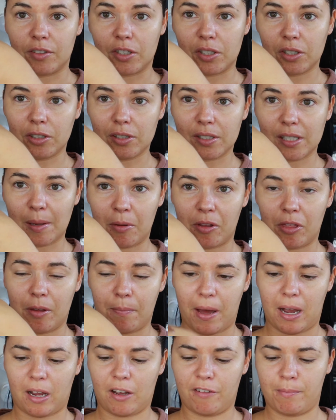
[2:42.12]
Just got some on the
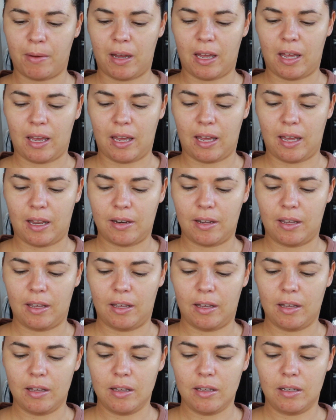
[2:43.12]
back of my hand
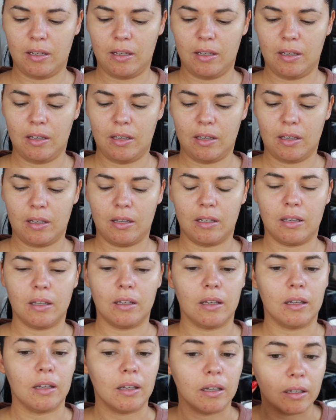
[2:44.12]
here,
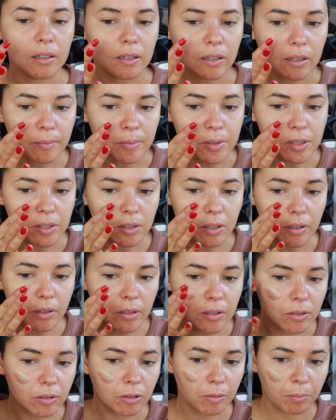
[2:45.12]
and I'm just
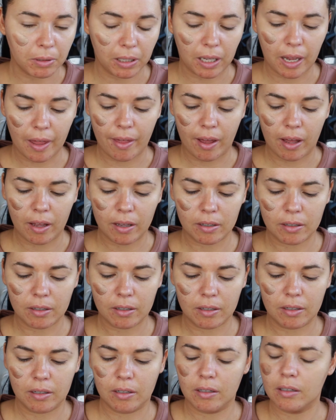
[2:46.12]
going to apply that
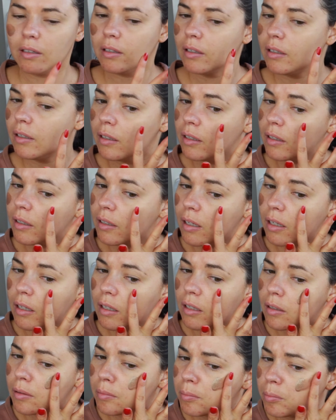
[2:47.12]

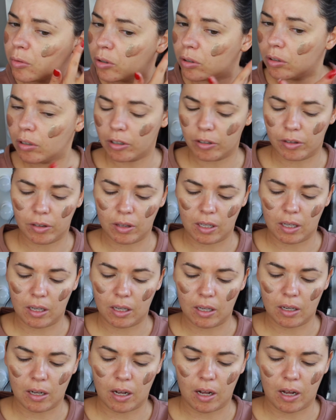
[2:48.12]
more on
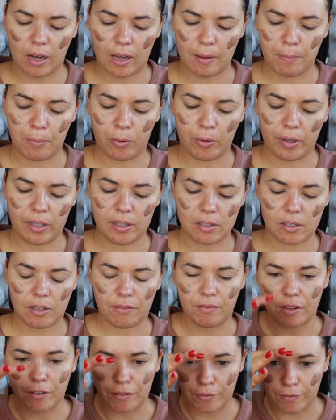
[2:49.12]
the high points
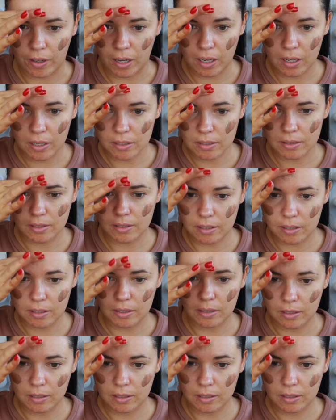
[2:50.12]
of the face.